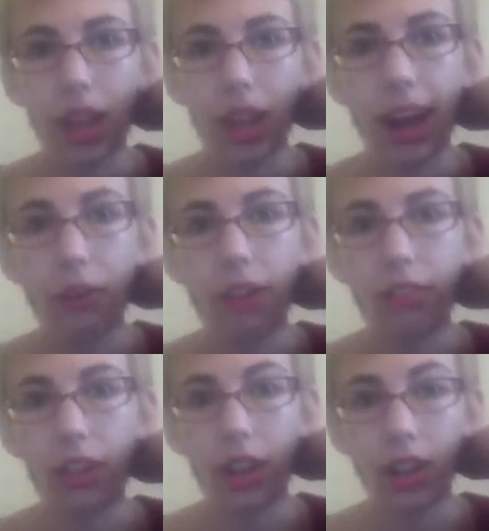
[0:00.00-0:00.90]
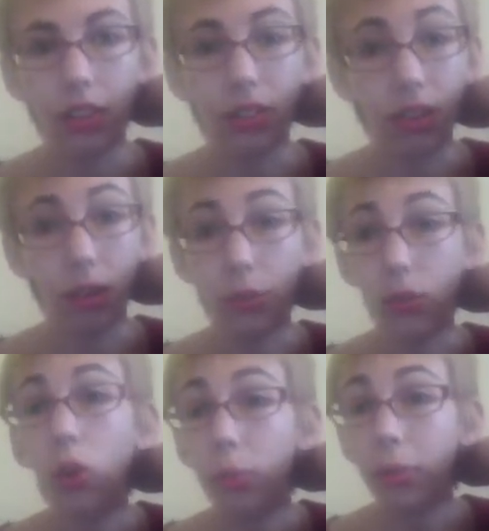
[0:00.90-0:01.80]
However, it is
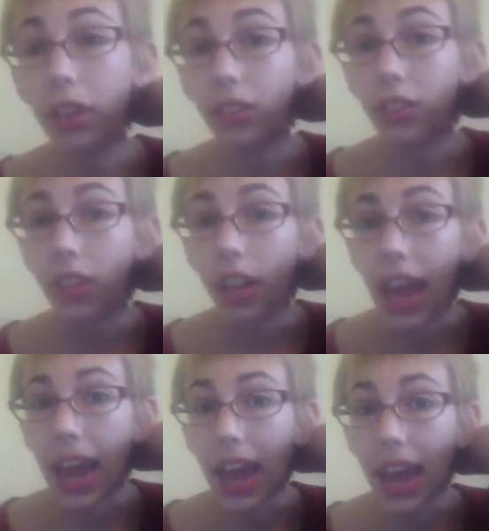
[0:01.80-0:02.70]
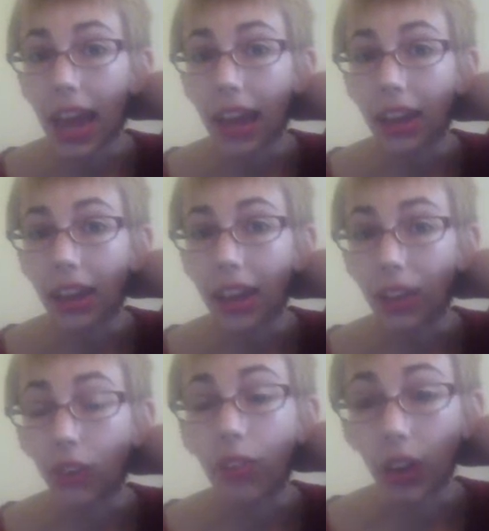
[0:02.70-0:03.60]
absorbent, and
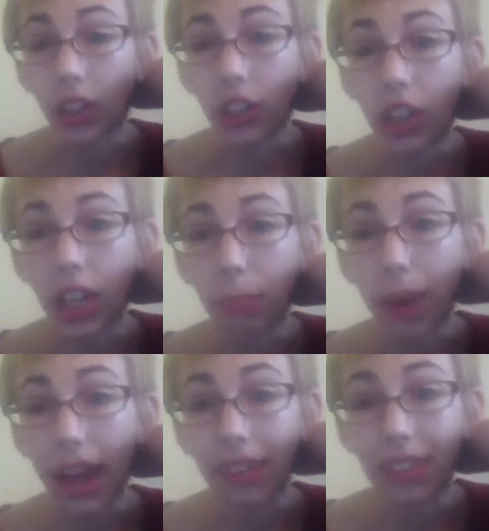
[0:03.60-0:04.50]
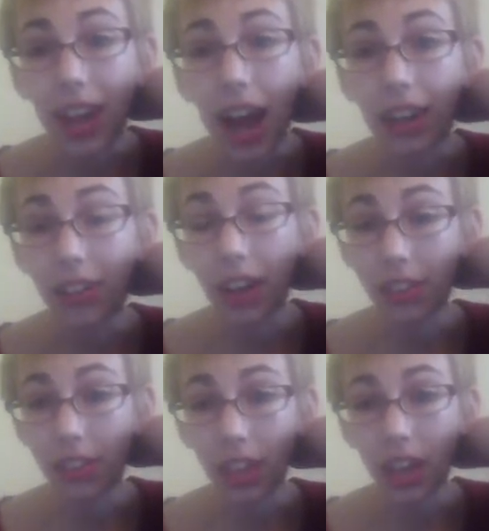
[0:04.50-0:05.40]
it's fairly cheap, and it's not
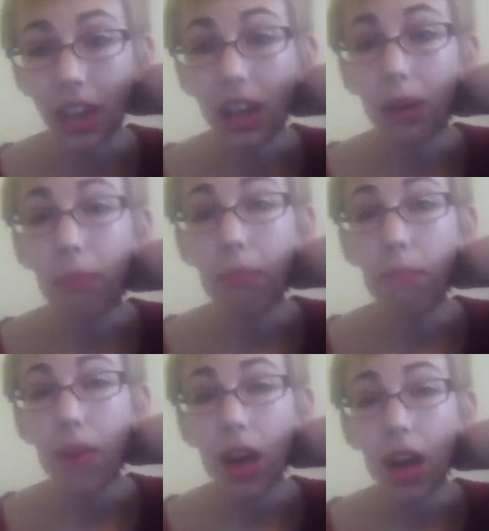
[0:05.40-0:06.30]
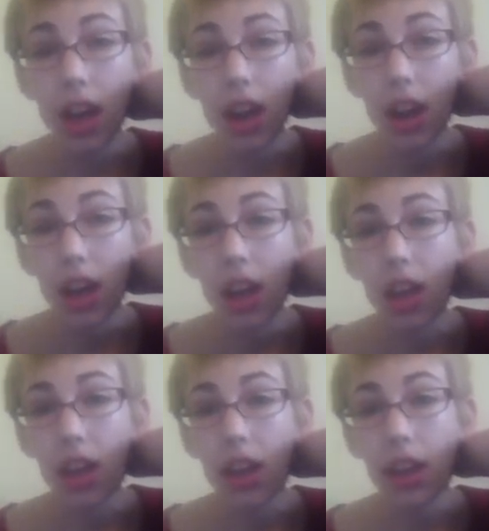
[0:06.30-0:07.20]
dusty. But
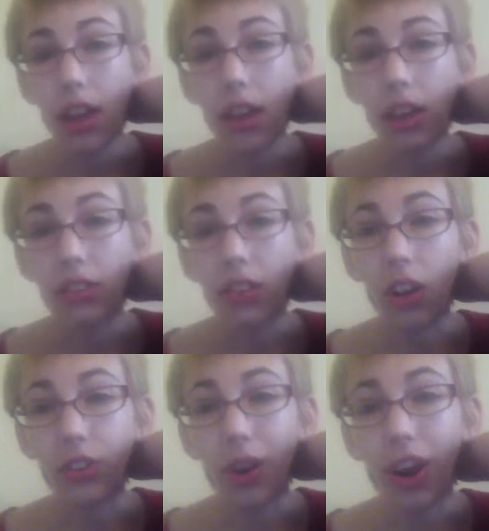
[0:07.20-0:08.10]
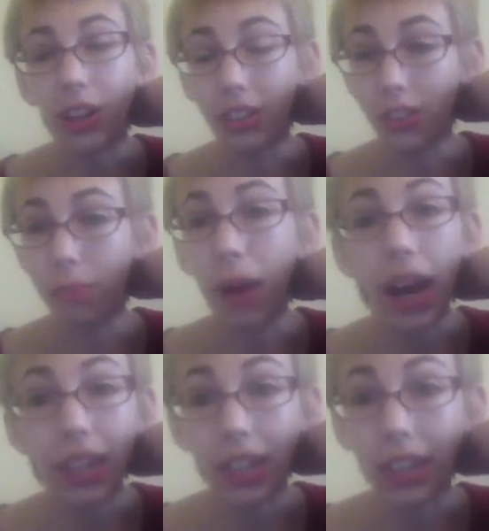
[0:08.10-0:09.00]
it's also hard to
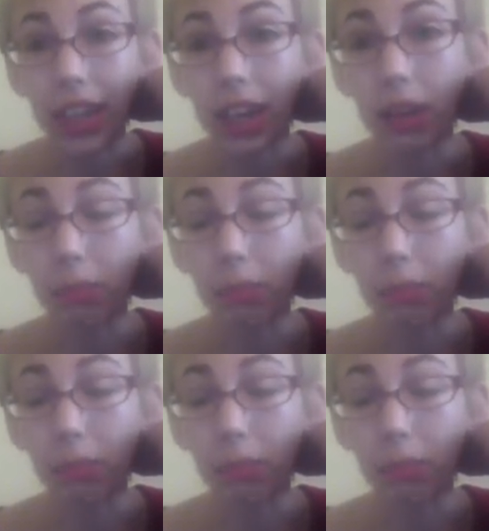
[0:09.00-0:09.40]
spot clean